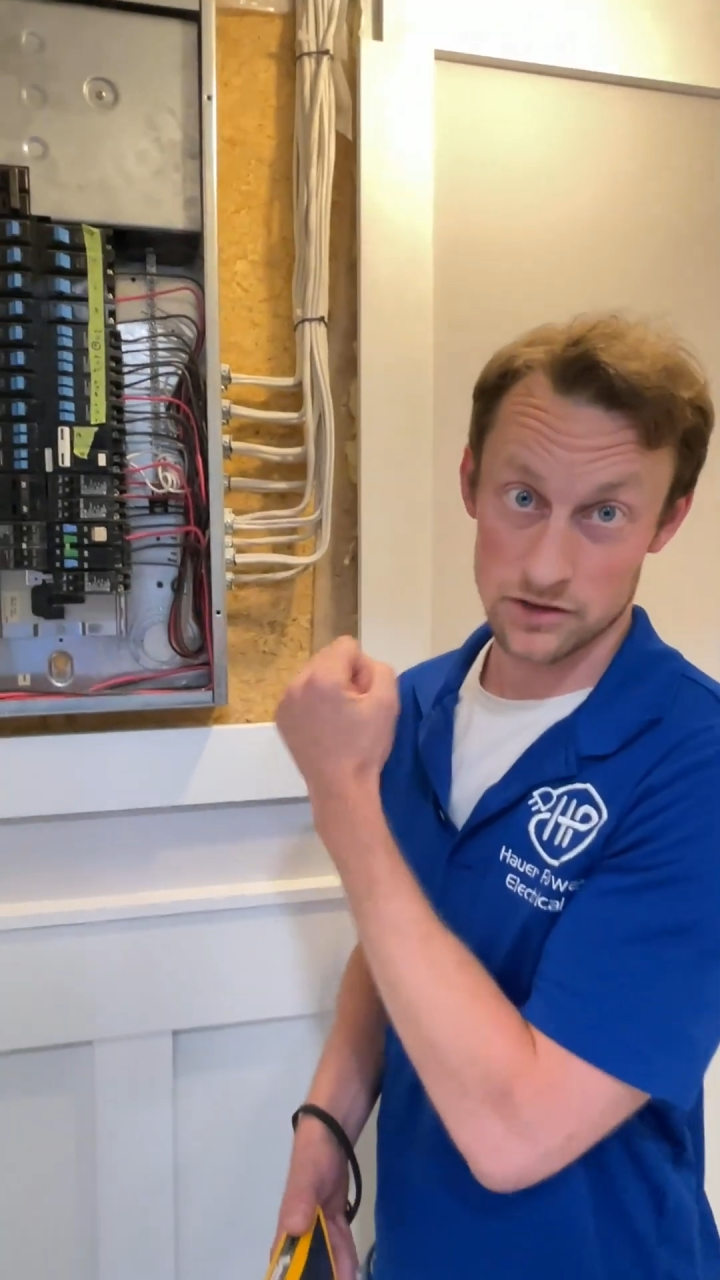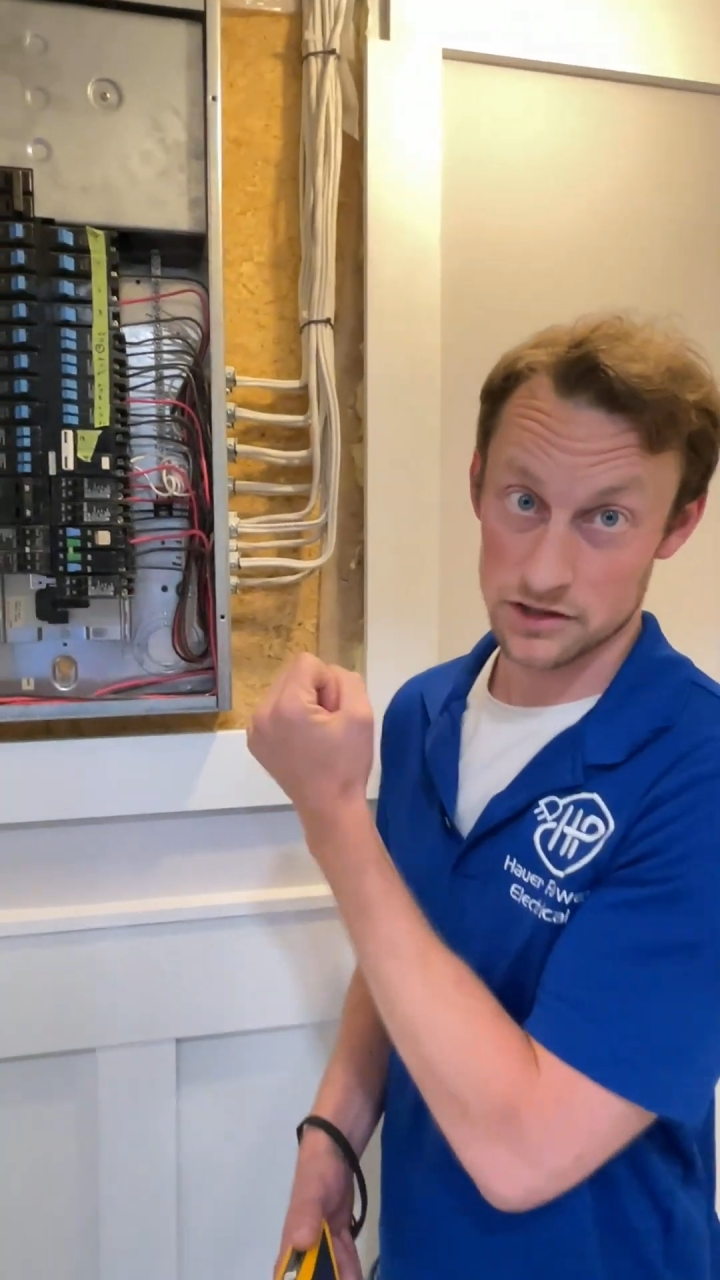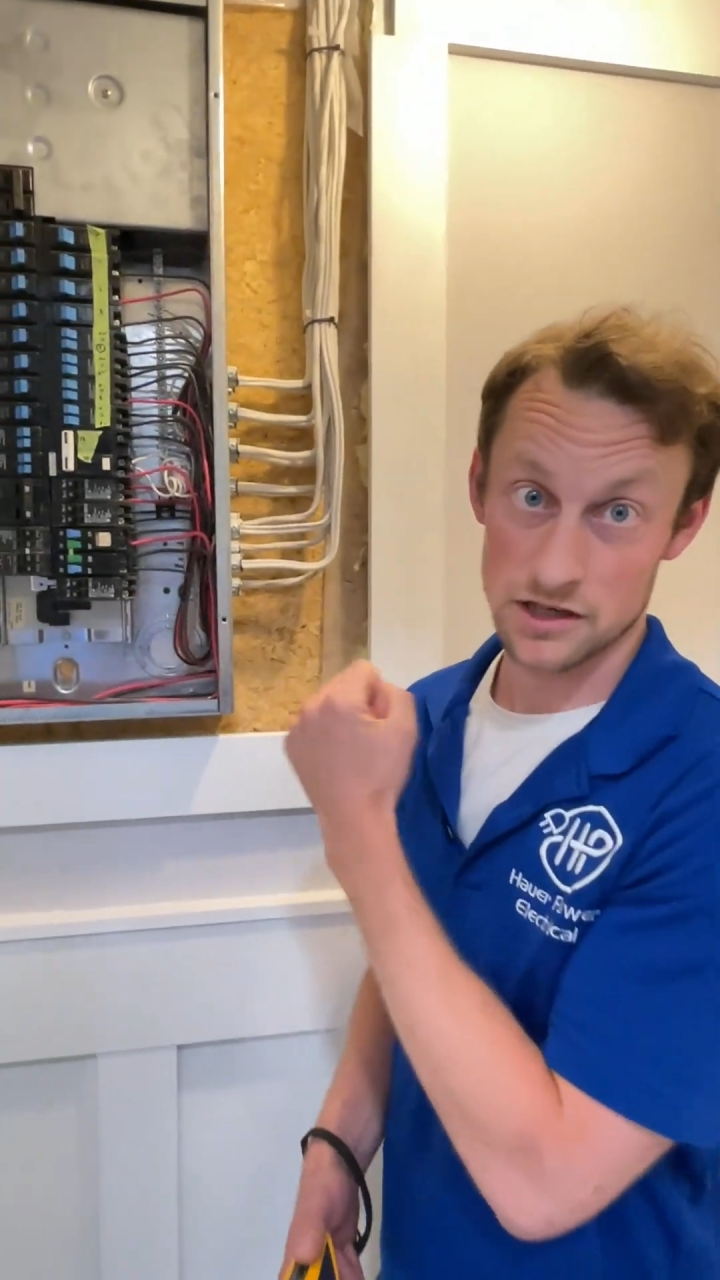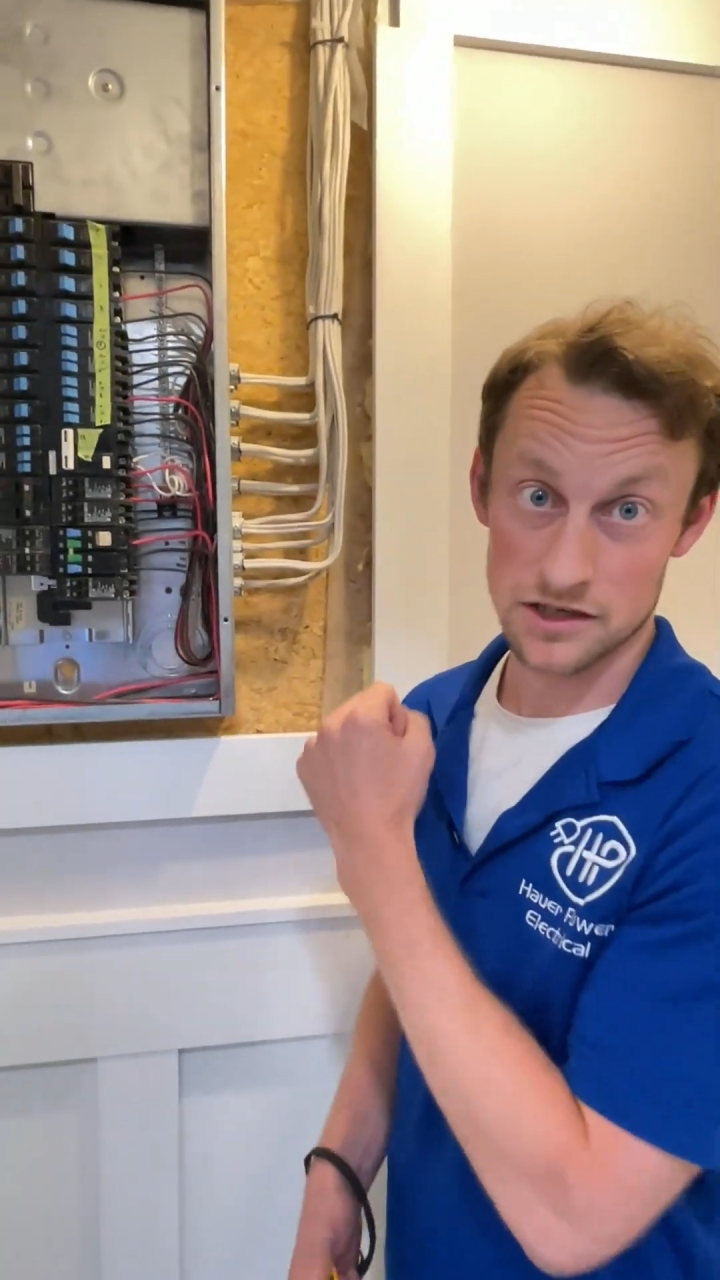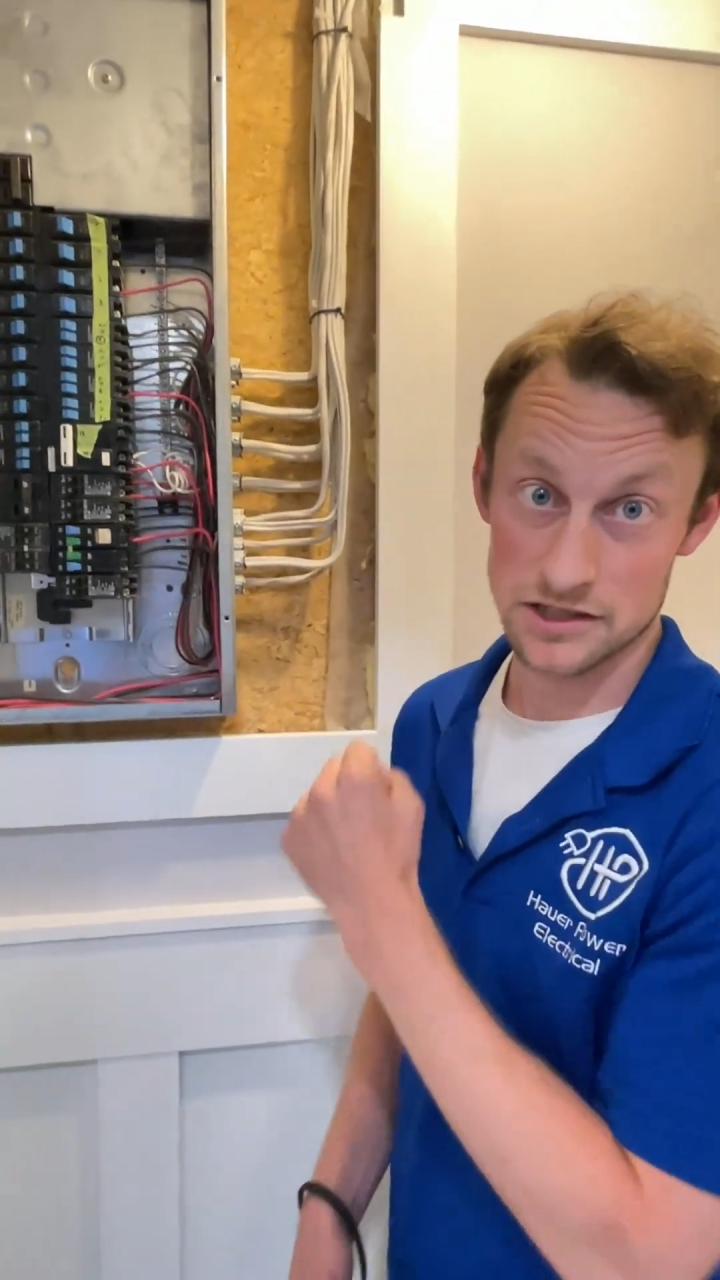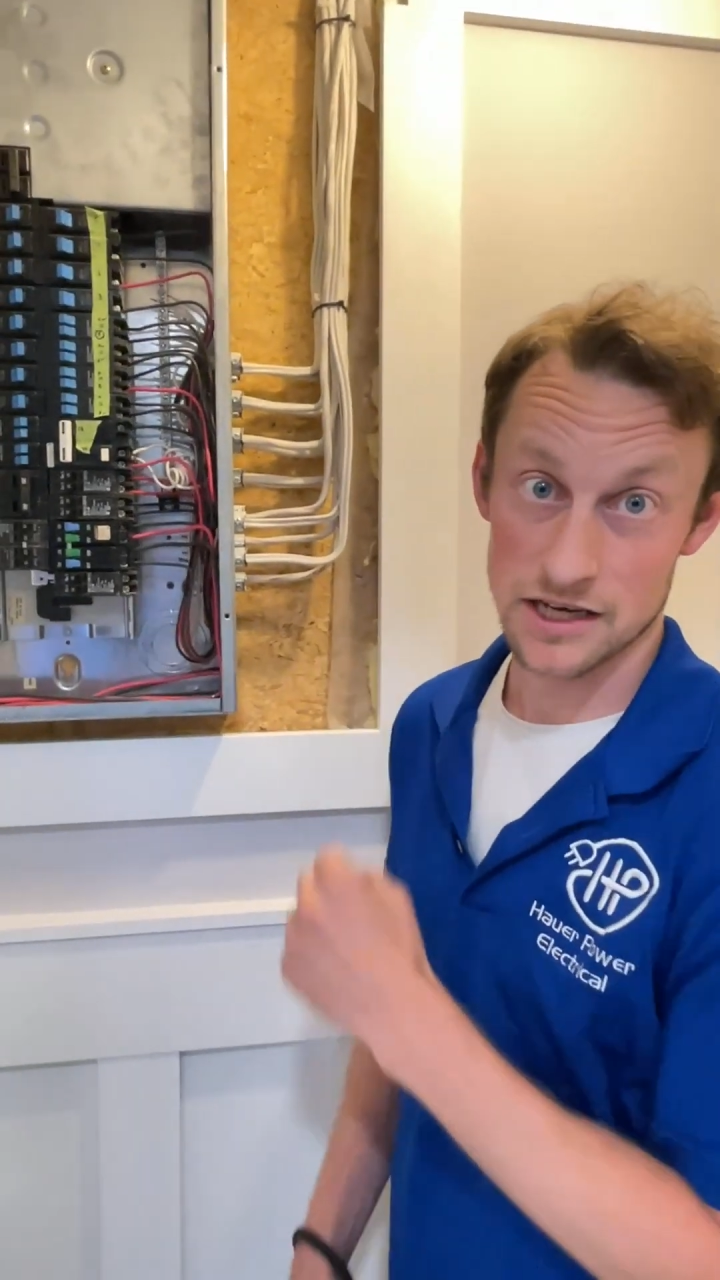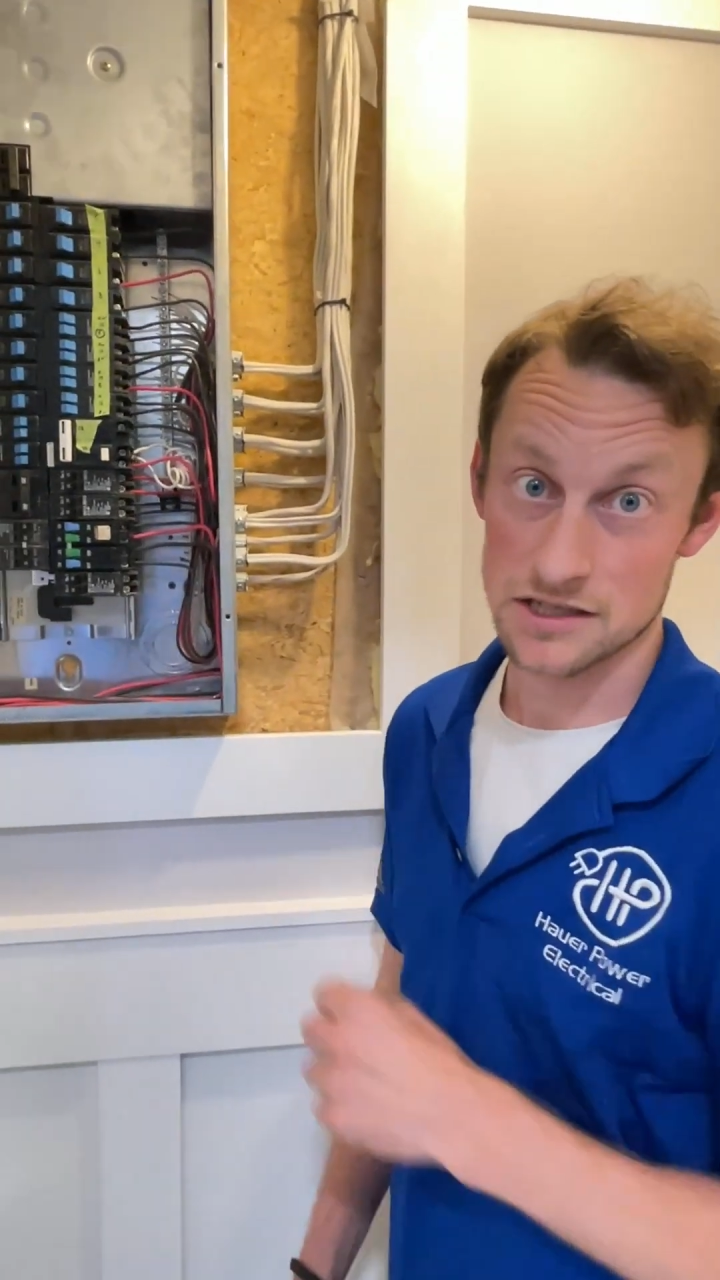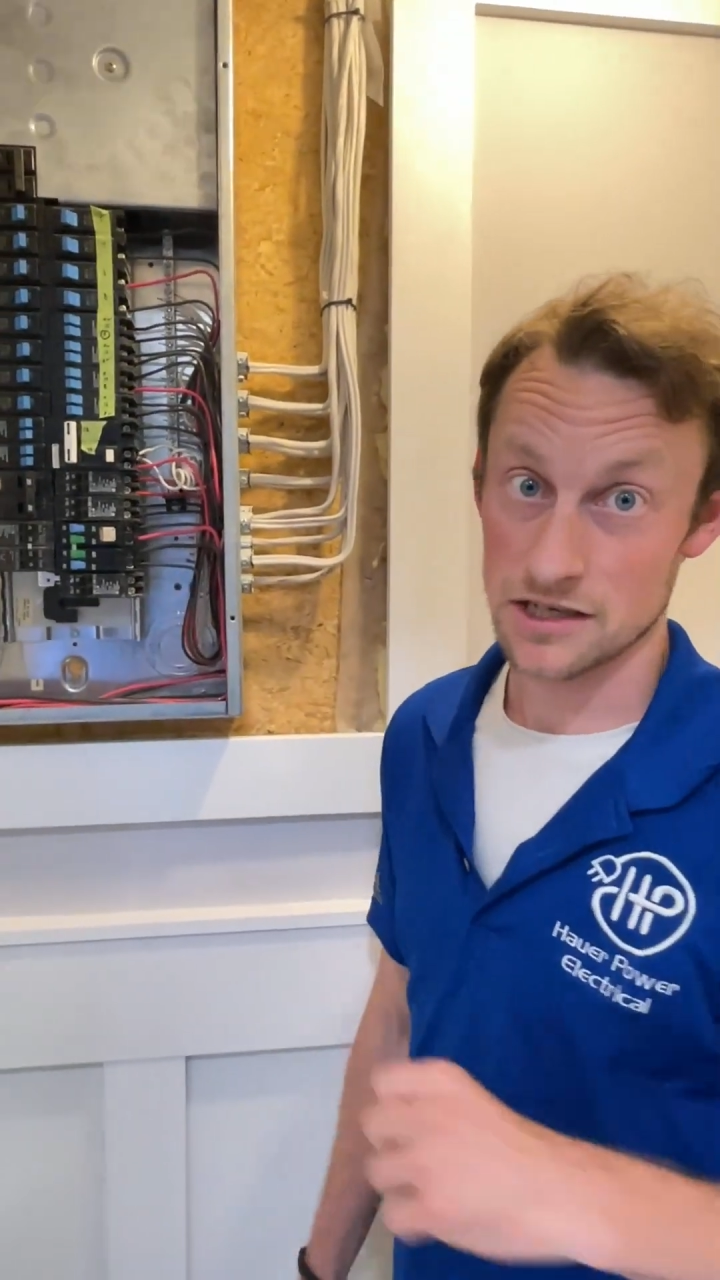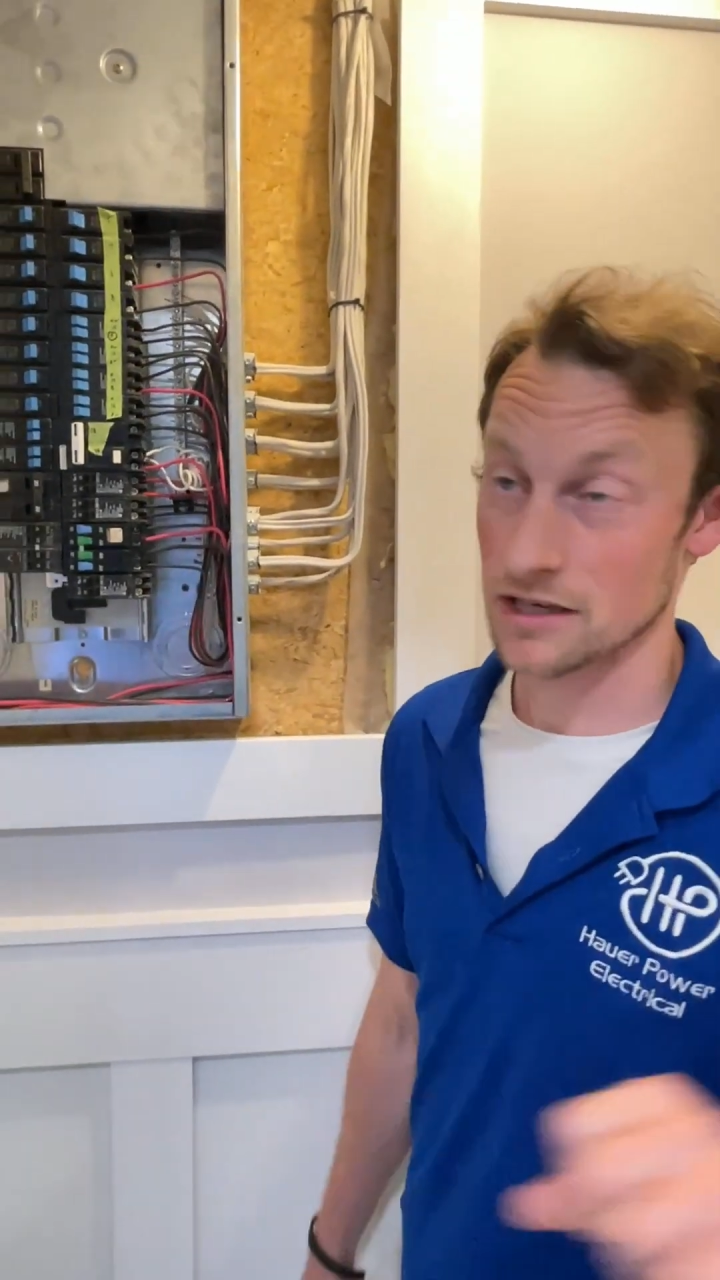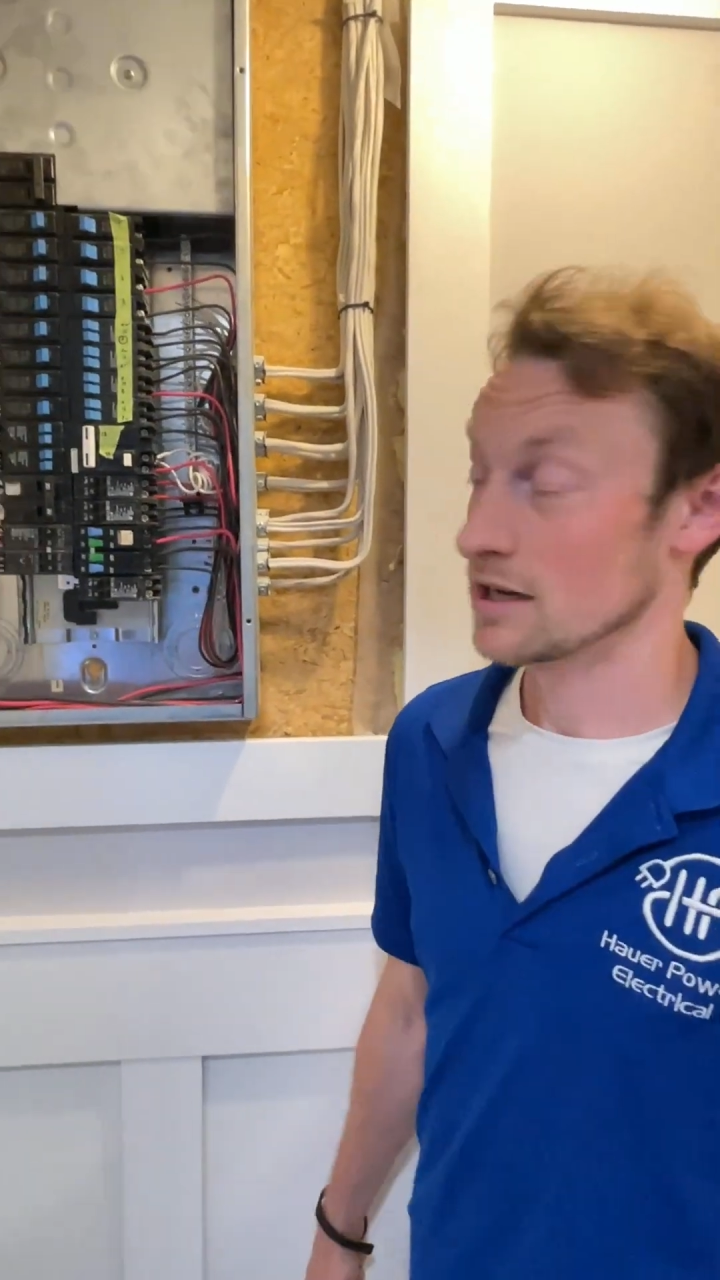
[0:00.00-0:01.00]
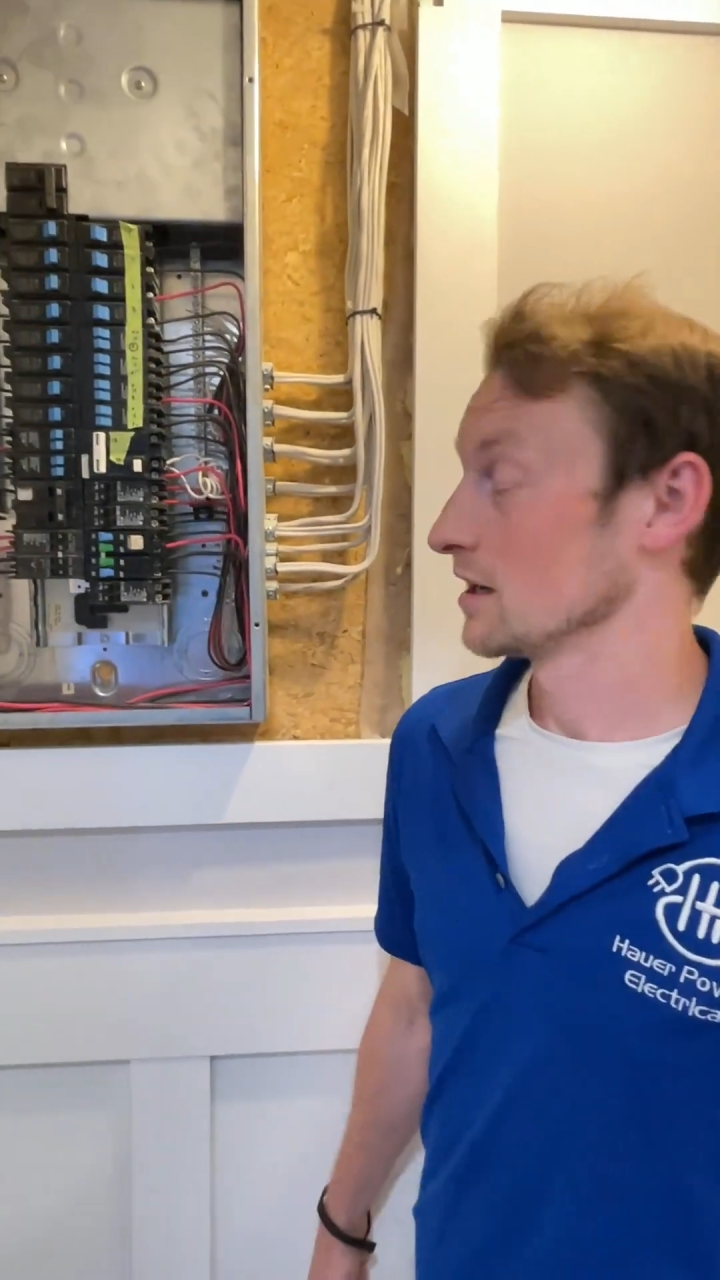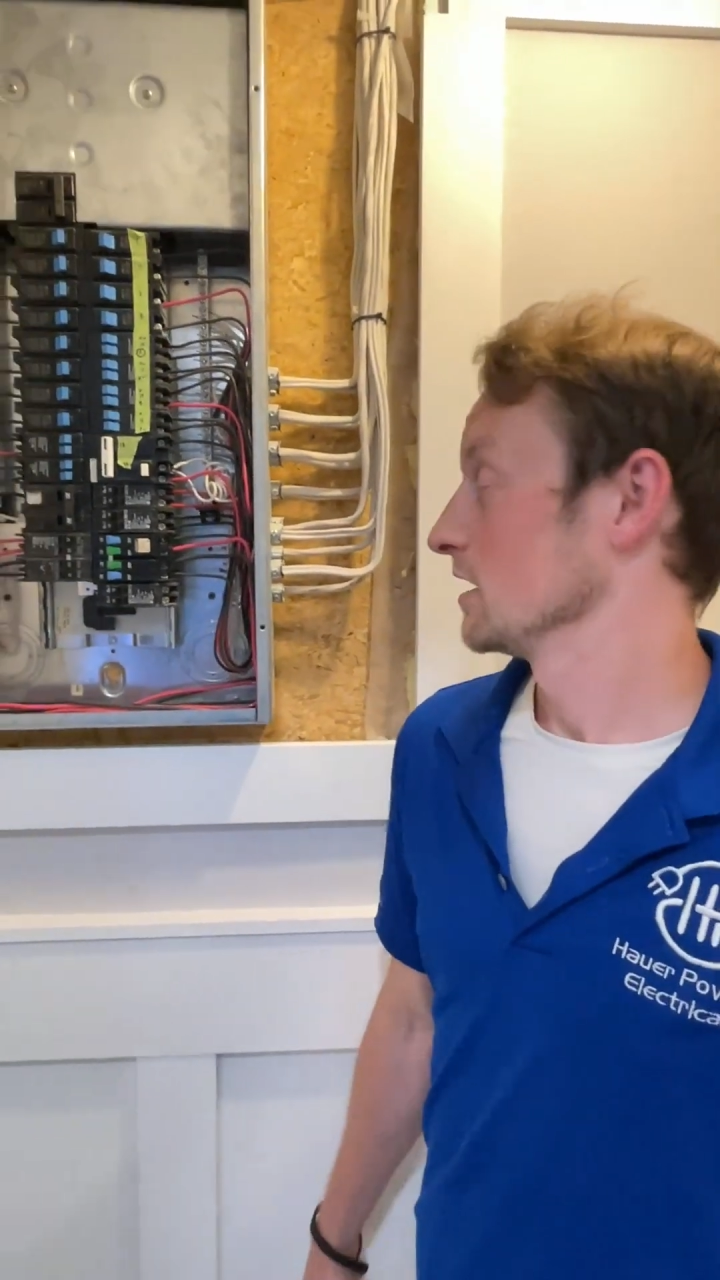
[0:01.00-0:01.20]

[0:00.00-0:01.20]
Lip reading: and tug testing